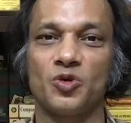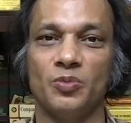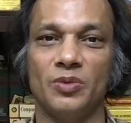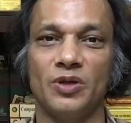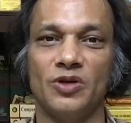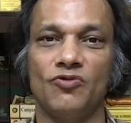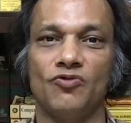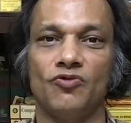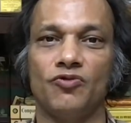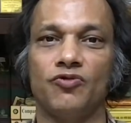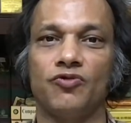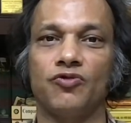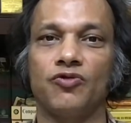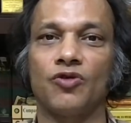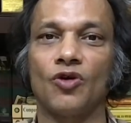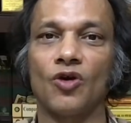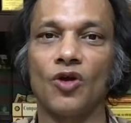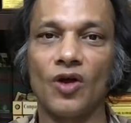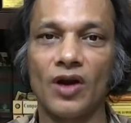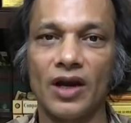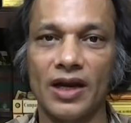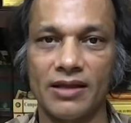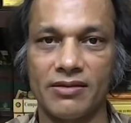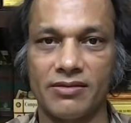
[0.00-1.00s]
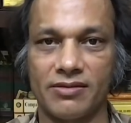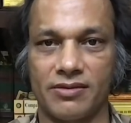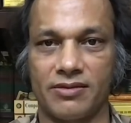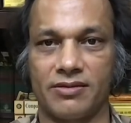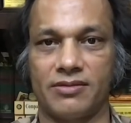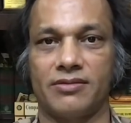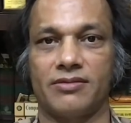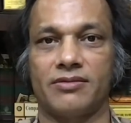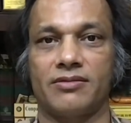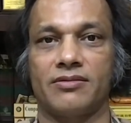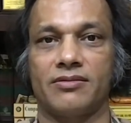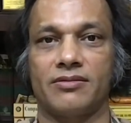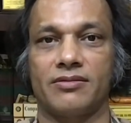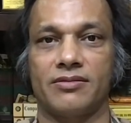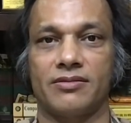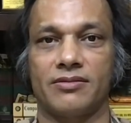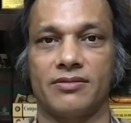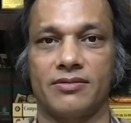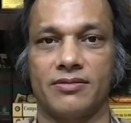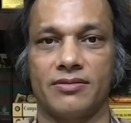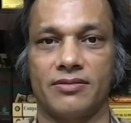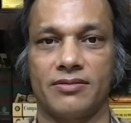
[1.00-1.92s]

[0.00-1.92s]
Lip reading: to be flawless.